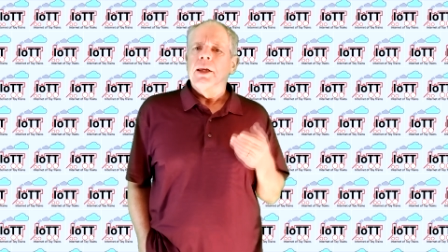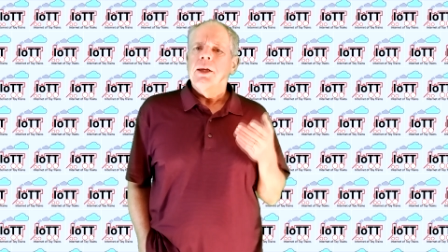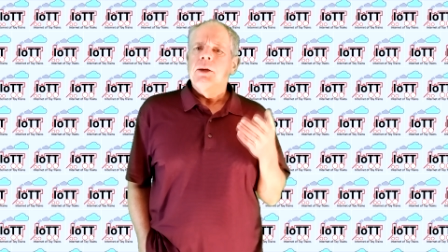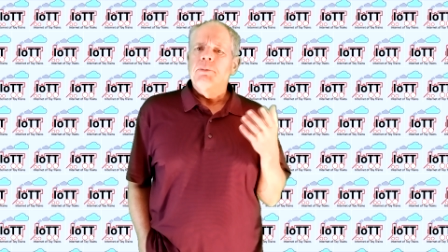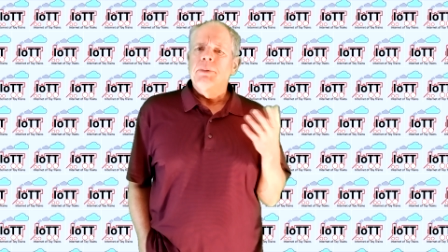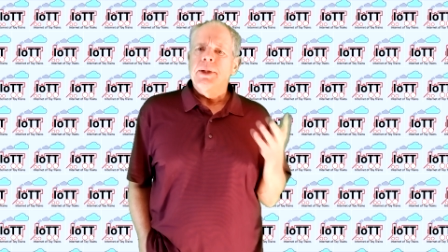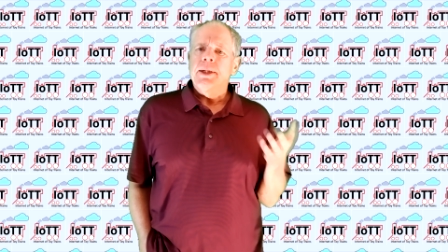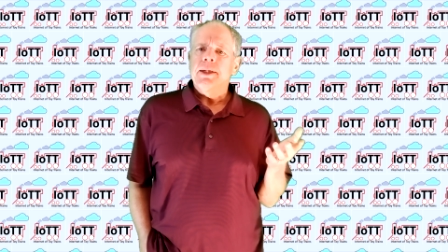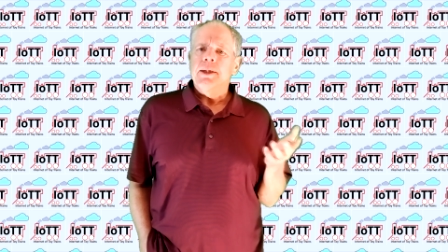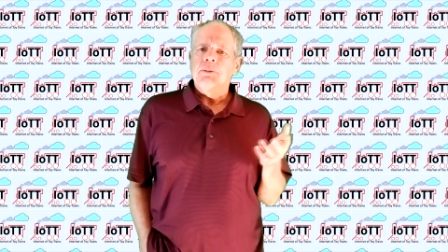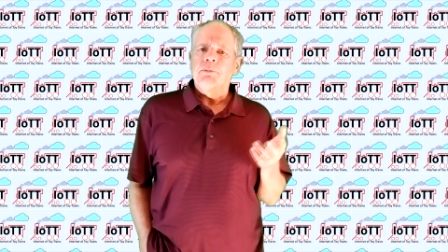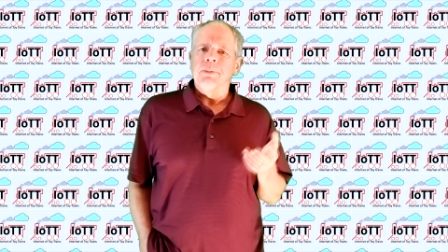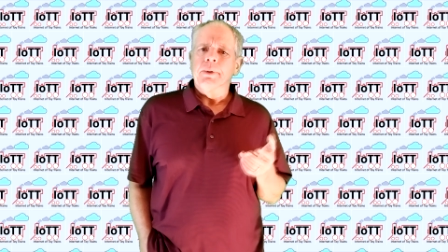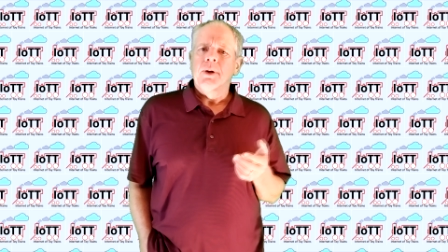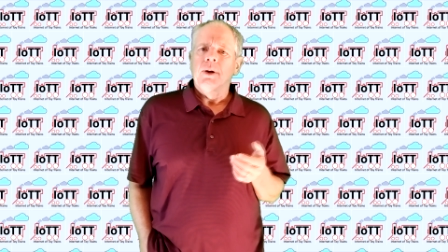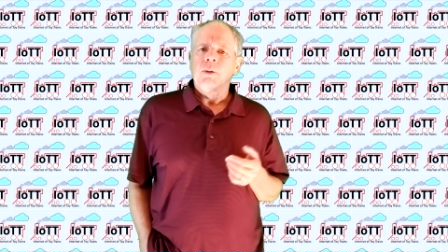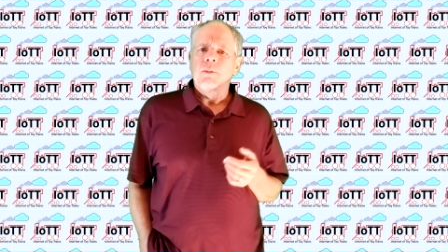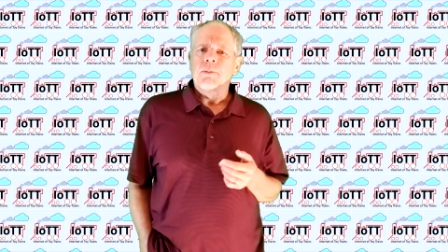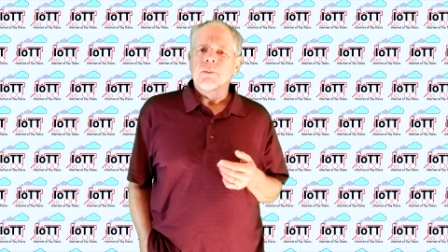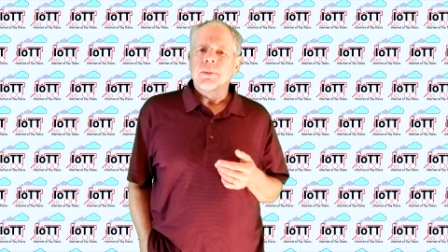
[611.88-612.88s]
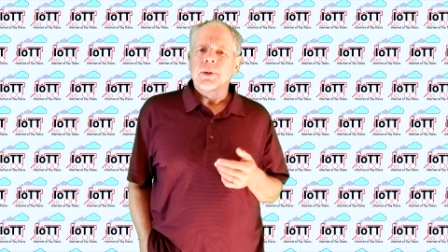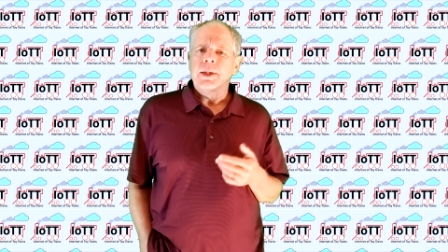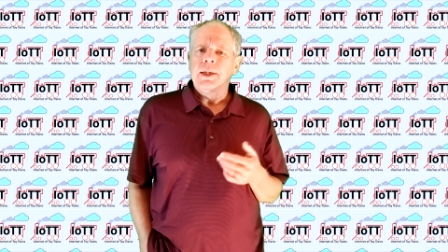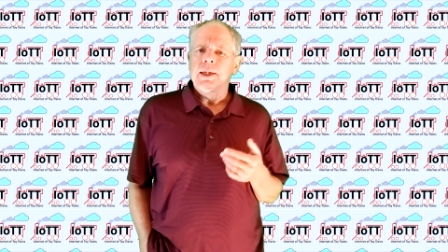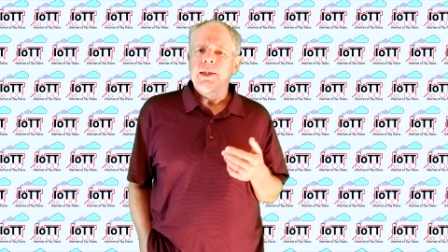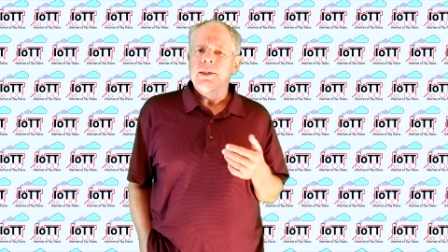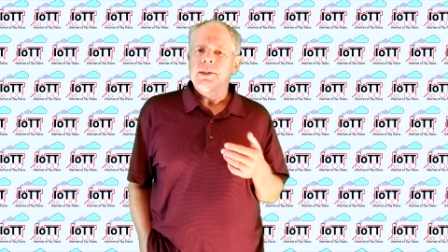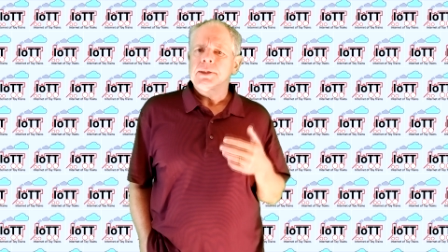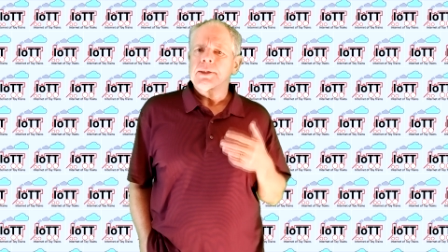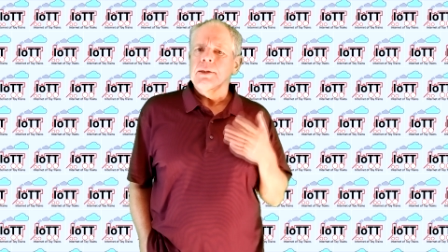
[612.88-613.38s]
The bigger problem
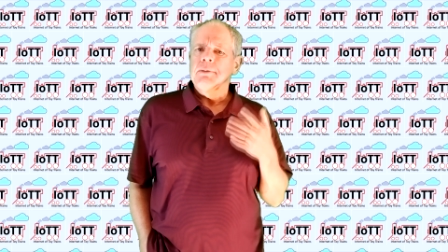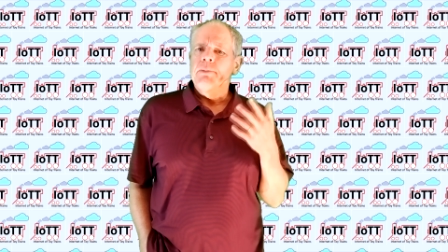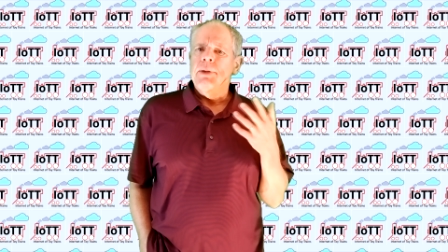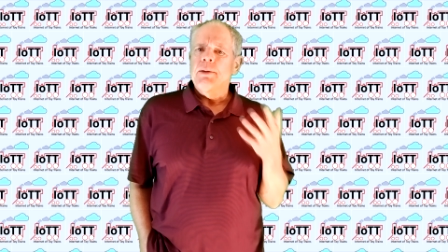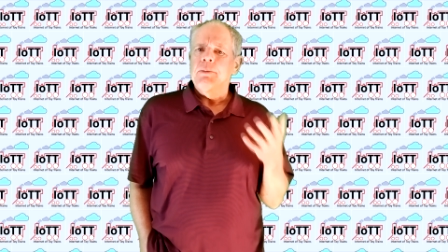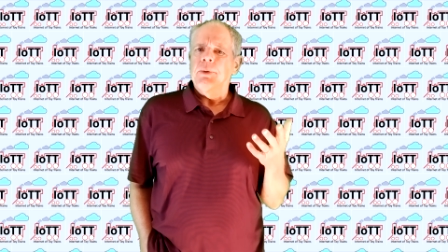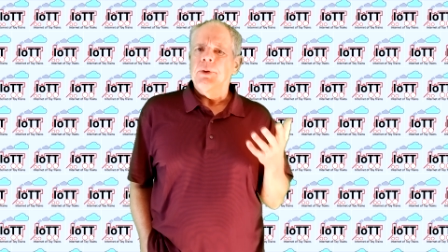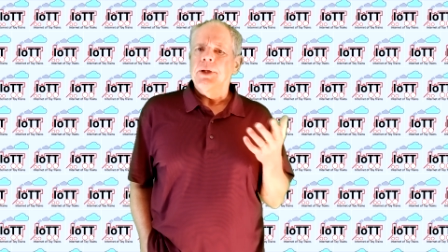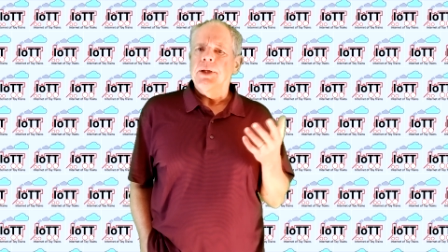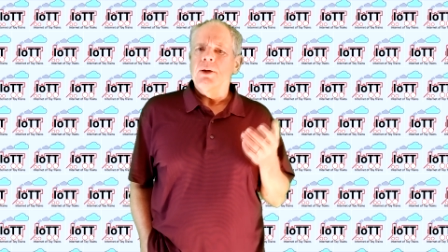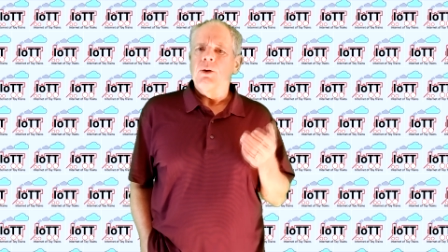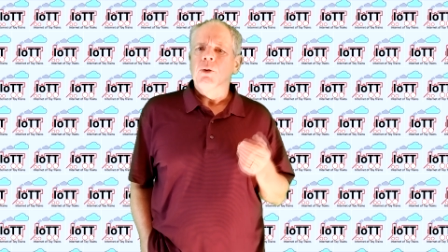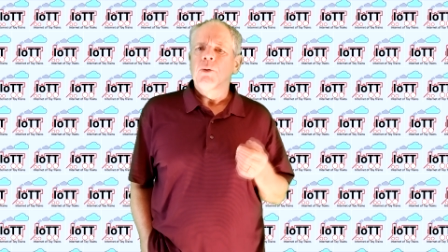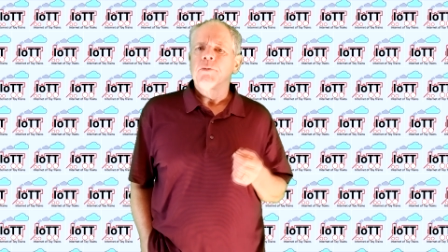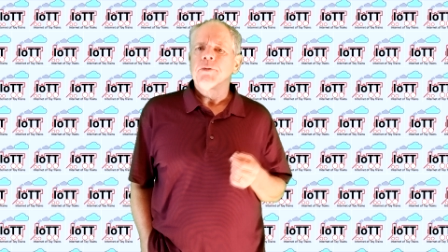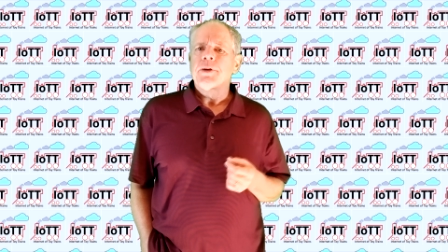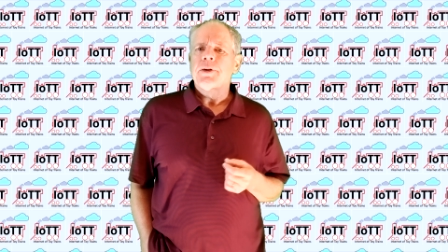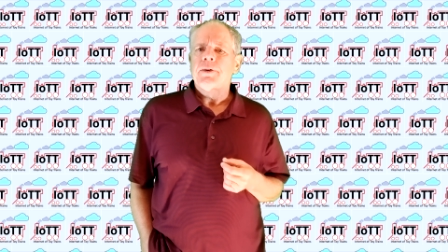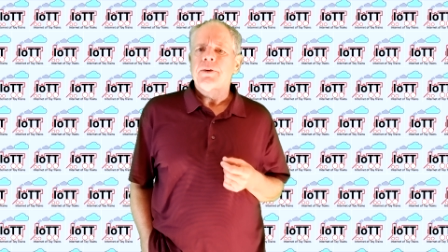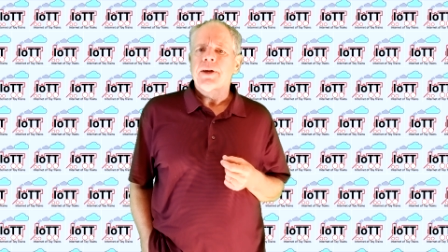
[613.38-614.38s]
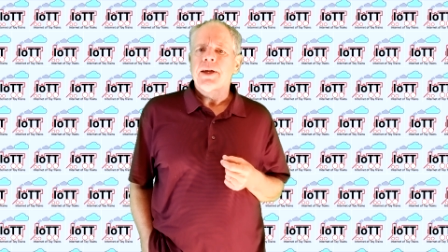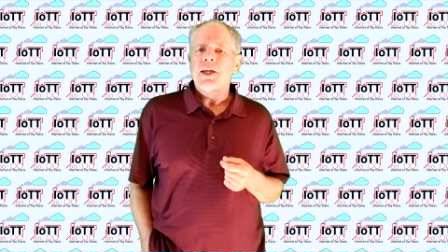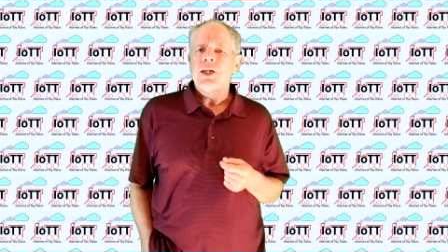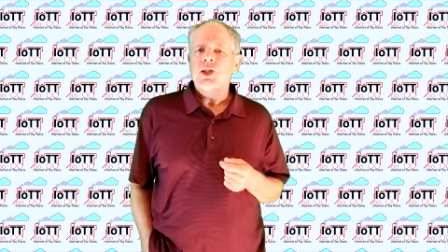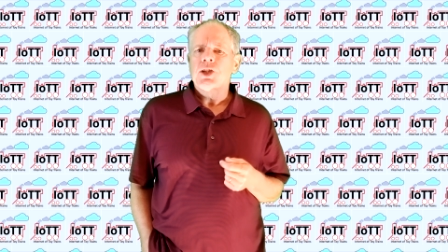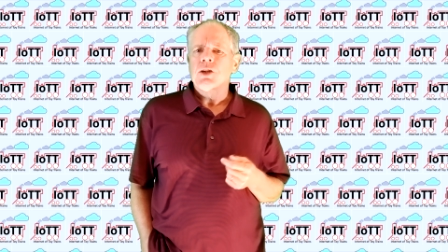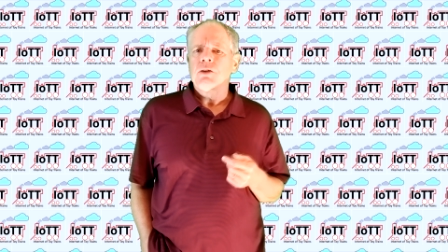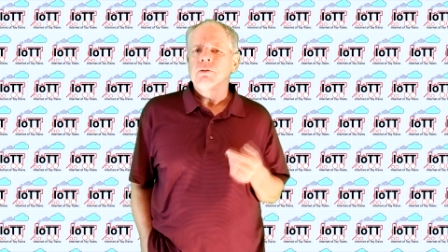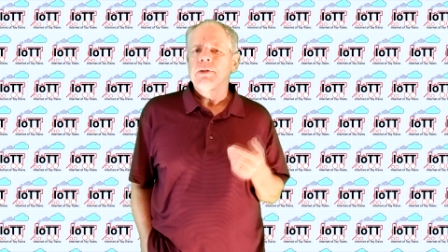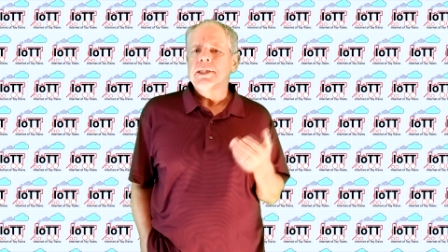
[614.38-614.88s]
is the memory configuration